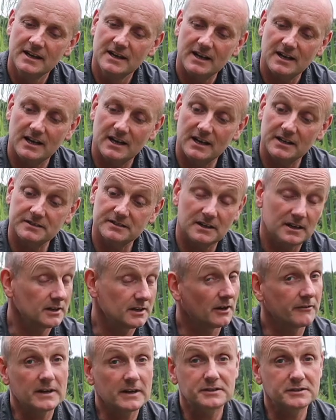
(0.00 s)
And
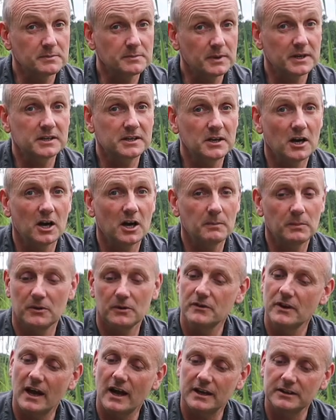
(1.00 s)
I've had some big carp on
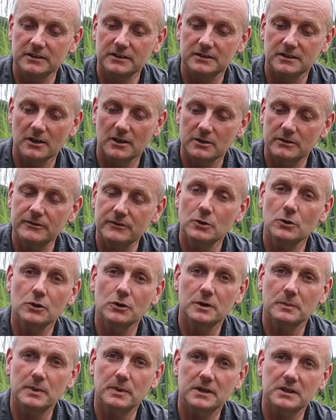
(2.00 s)
that. You know, if you hook
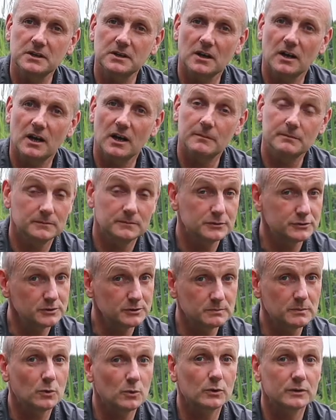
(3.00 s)
a big carp, which you're
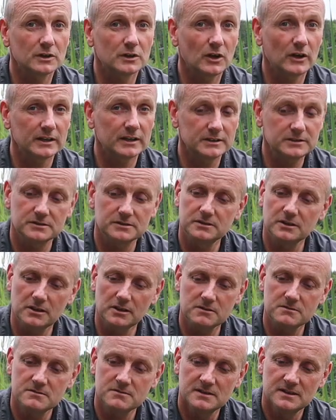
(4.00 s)
more than likely to
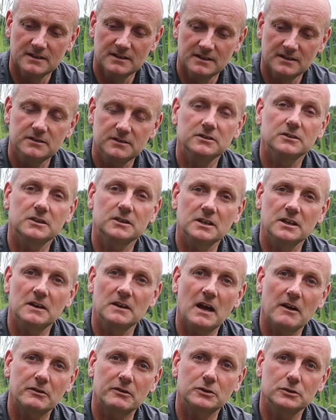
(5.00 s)
do, you're going to
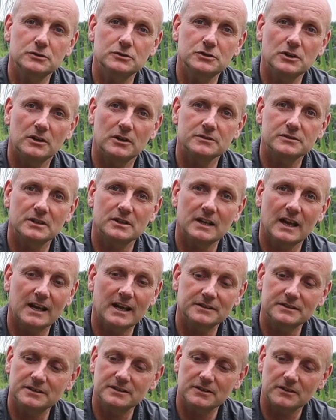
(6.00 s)
have a good chance of
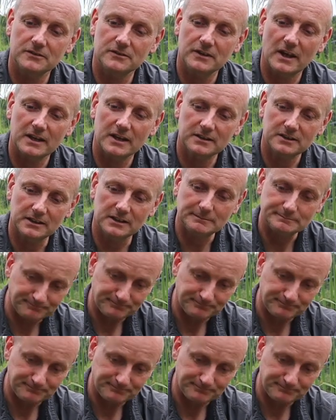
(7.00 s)
landing it on that gear.